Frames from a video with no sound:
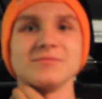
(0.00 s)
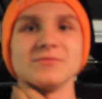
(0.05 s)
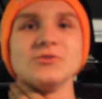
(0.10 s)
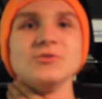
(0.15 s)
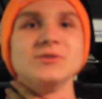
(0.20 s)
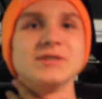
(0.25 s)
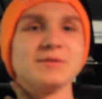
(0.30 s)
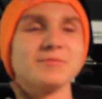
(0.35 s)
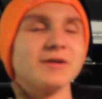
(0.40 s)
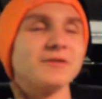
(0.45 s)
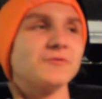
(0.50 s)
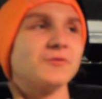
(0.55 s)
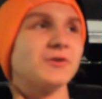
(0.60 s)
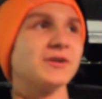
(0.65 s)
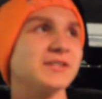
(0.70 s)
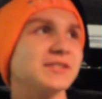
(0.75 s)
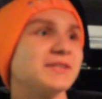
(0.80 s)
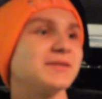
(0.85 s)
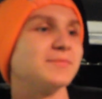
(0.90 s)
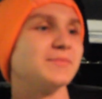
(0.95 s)
losing my
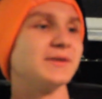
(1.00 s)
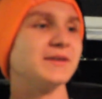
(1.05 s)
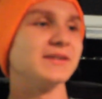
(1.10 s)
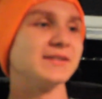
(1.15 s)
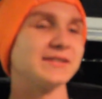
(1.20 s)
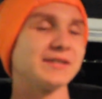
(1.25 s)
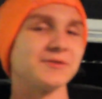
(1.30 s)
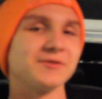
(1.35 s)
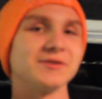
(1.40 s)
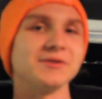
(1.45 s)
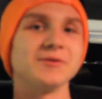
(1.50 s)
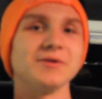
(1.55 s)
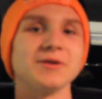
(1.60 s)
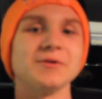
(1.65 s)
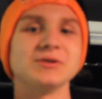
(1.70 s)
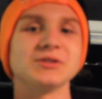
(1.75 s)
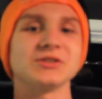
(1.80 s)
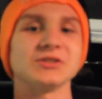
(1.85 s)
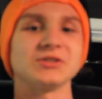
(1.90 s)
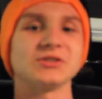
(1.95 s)
voice because it
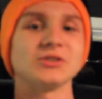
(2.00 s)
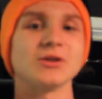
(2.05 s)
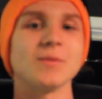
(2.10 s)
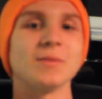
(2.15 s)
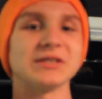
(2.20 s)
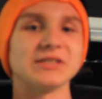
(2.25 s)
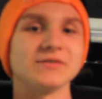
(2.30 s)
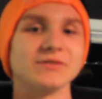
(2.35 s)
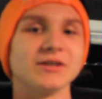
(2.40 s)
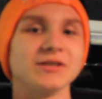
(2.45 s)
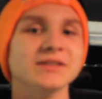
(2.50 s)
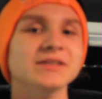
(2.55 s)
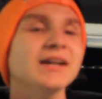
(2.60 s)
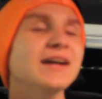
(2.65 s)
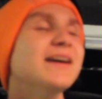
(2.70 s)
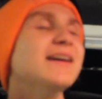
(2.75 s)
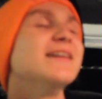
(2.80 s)
was just so much fun.